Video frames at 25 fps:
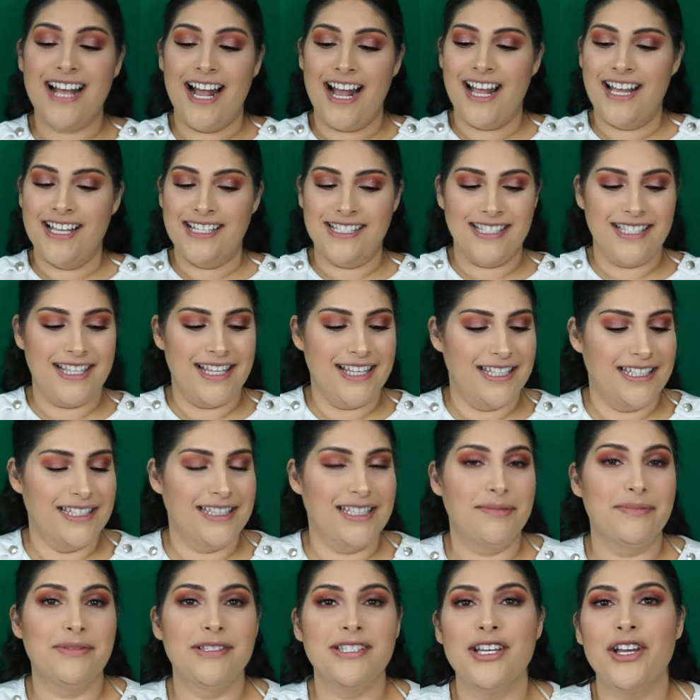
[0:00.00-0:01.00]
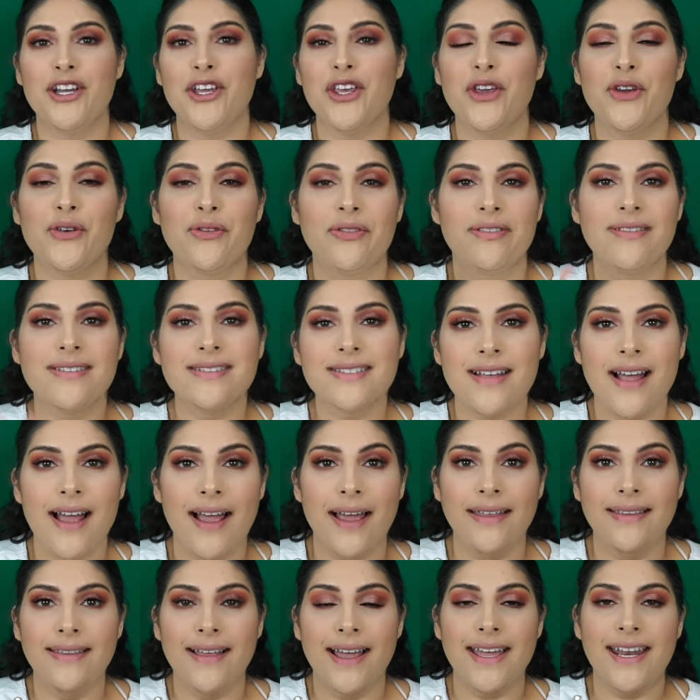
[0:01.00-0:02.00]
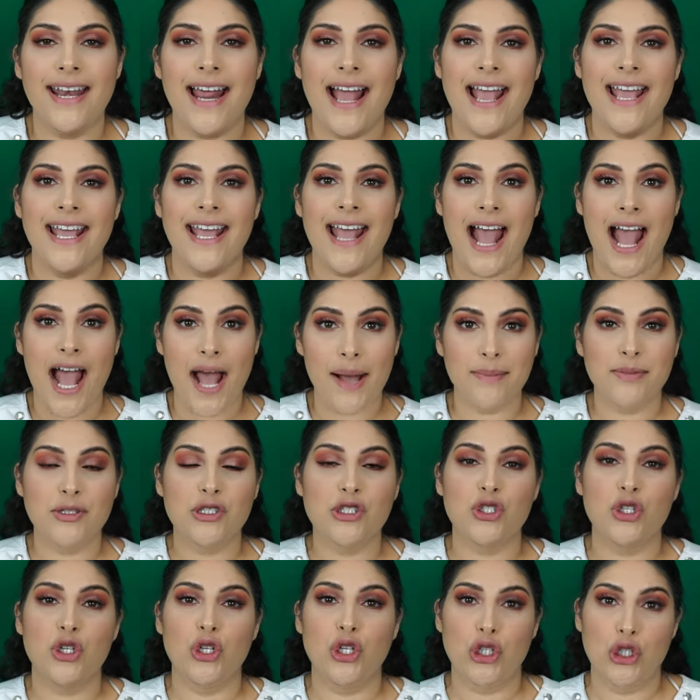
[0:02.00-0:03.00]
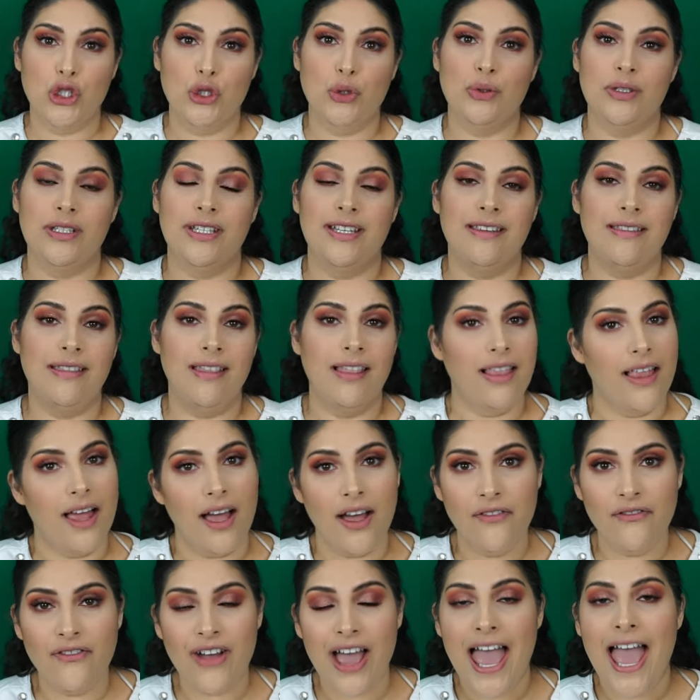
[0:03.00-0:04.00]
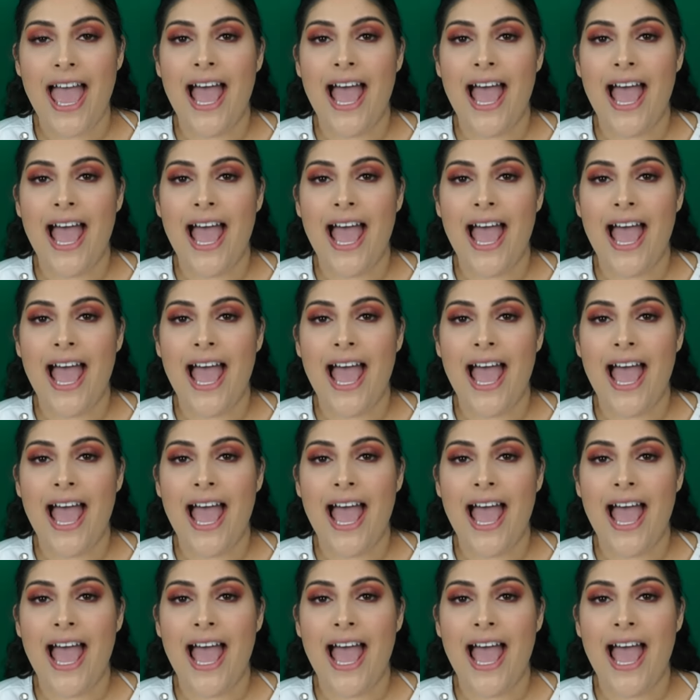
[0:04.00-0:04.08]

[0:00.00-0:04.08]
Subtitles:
guys, let me tell you, this highlight I absolutely love.